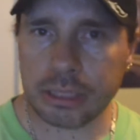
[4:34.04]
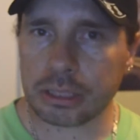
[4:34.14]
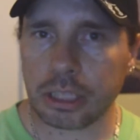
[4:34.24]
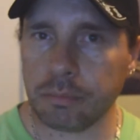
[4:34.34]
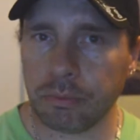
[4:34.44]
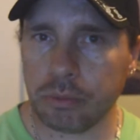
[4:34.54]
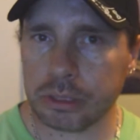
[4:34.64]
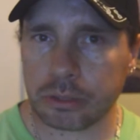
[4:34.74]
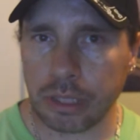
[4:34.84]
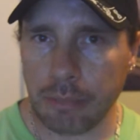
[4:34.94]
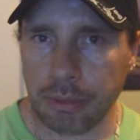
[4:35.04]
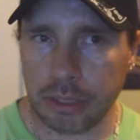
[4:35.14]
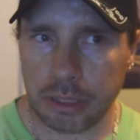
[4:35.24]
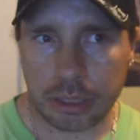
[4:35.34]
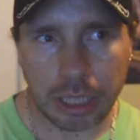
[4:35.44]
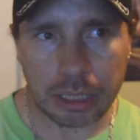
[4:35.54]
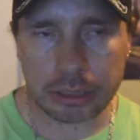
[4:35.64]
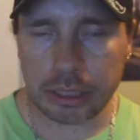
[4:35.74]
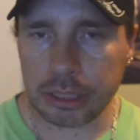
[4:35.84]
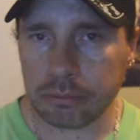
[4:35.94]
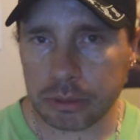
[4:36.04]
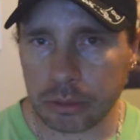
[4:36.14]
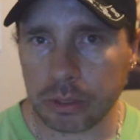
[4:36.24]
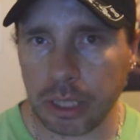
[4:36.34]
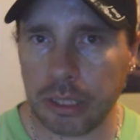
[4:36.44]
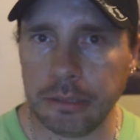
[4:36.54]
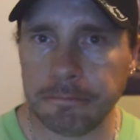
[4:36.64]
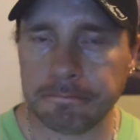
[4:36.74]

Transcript: of sleeping was crappy. The last night was okay.